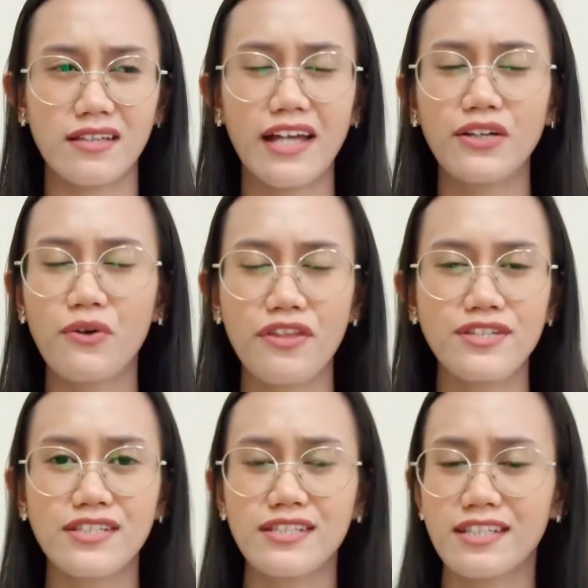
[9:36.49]
I know
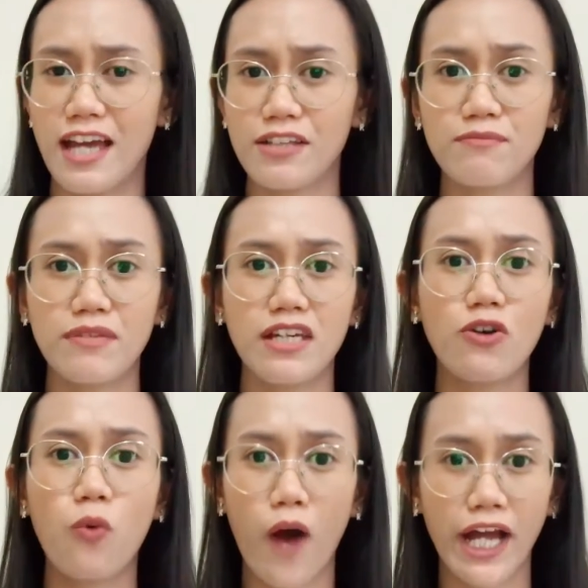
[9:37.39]
this can be
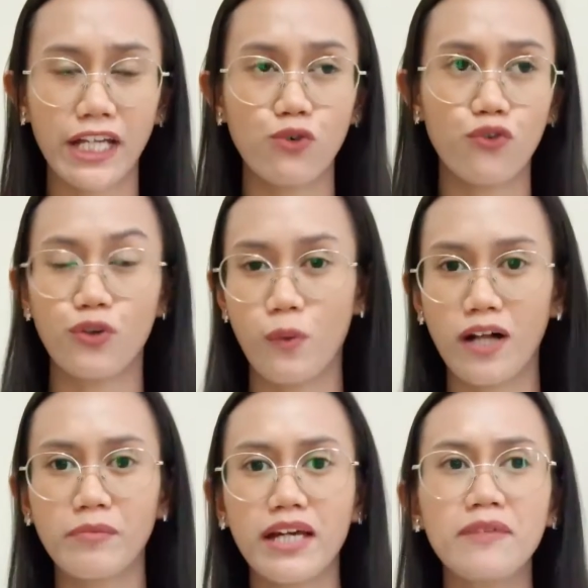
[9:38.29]
quite
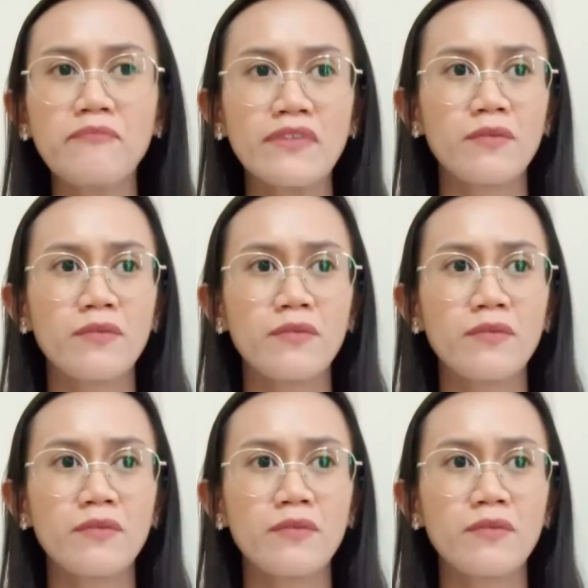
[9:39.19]
overwhelming,